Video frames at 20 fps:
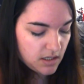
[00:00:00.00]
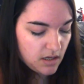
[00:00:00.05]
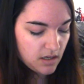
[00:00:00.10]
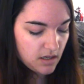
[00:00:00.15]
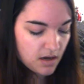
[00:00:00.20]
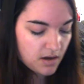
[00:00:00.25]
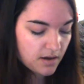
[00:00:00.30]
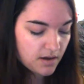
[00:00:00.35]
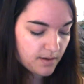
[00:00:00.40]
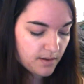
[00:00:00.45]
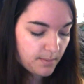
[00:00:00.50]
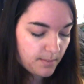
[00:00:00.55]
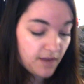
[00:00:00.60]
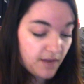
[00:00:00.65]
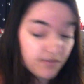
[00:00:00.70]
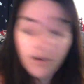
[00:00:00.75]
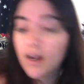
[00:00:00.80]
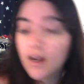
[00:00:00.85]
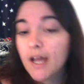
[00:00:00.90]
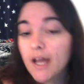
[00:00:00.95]
I
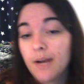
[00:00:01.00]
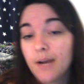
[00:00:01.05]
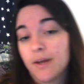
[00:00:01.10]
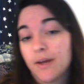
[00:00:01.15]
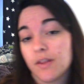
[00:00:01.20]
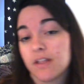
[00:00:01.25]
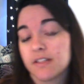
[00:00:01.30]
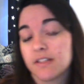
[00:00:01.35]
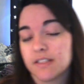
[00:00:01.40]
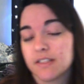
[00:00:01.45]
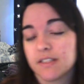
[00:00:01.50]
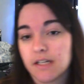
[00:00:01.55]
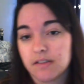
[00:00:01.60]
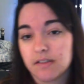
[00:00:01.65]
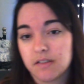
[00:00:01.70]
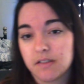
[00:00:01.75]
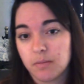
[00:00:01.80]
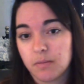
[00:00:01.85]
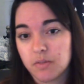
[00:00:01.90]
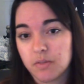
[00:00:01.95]
forgot about this last
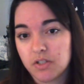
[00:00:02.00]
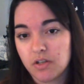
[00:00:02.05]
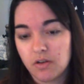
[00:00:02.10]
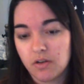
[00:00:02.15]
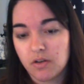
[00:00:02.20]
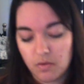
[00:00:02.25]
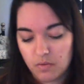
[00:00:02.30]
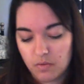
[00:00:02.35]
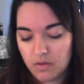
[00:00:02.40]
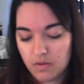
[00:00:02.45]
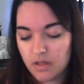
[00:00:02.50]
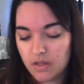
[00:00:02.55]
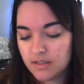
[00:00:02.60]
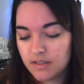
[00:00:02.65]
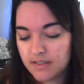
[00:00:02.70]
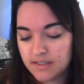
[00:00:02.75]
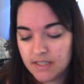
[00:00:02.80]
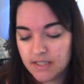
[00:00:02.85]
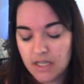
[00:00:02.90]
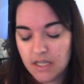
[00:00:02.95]
time too.
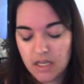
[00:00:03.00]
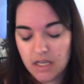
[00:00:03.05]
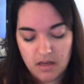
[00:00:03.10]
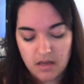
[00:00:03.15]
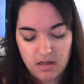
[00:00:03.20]
It's the